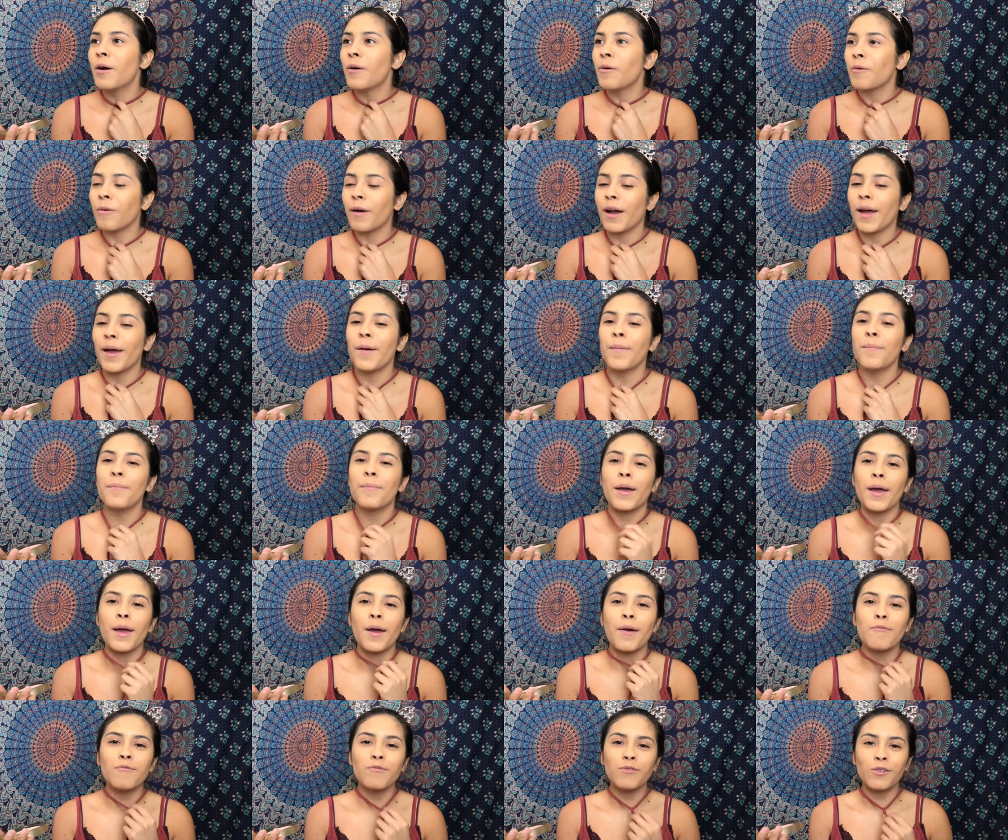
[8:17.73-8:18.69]
wham
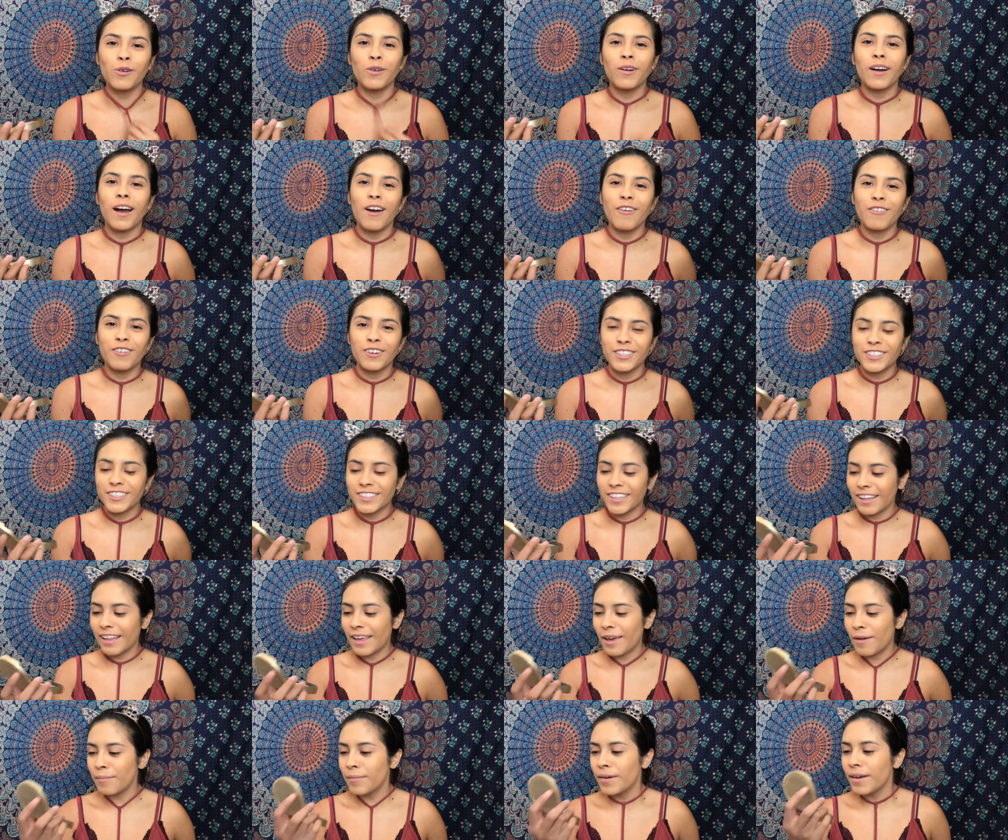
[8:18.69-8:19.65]
bam full coverage
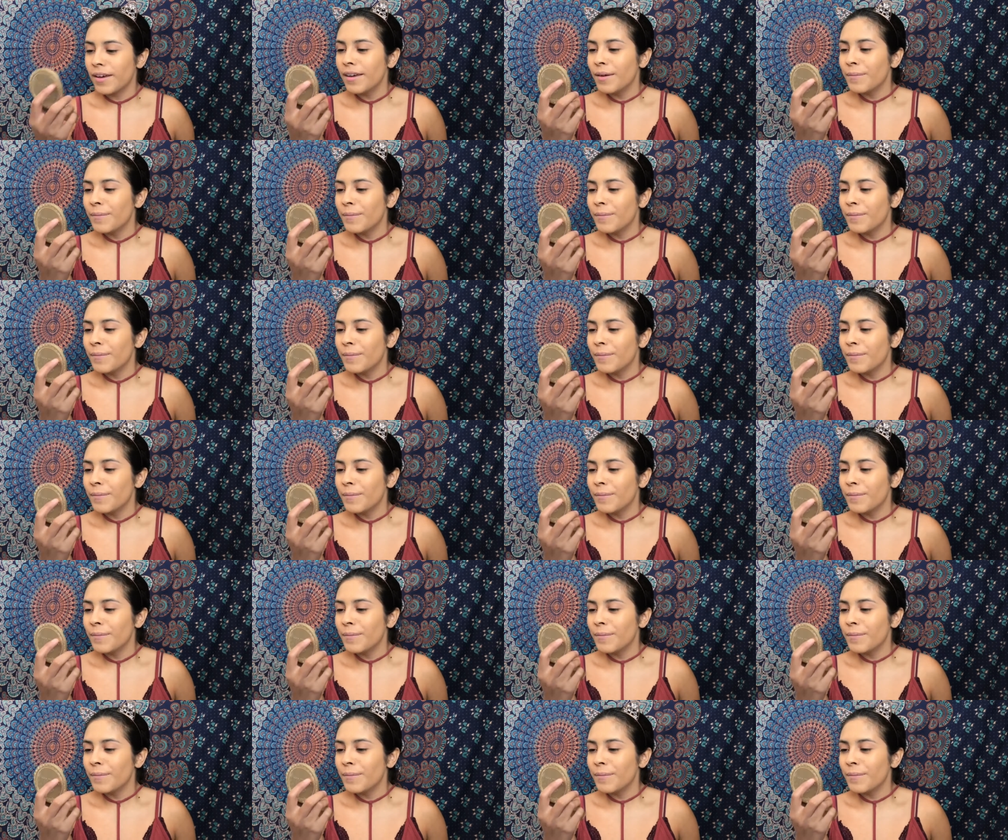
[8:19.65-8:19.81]
glam.